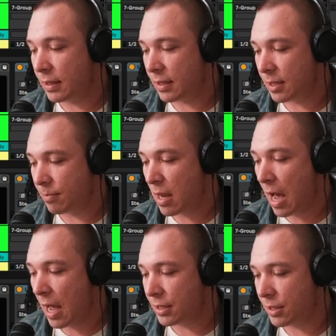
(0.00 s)
did some
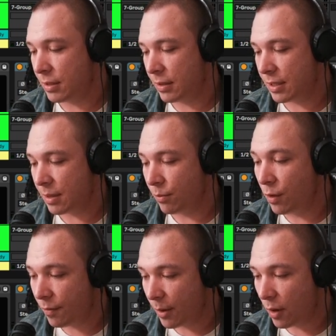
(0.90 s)
notch, did some
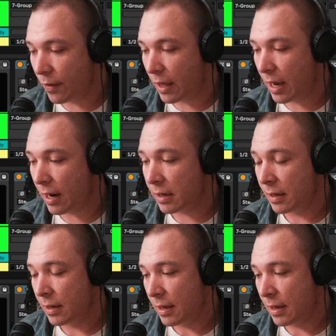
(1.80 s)
movement over there,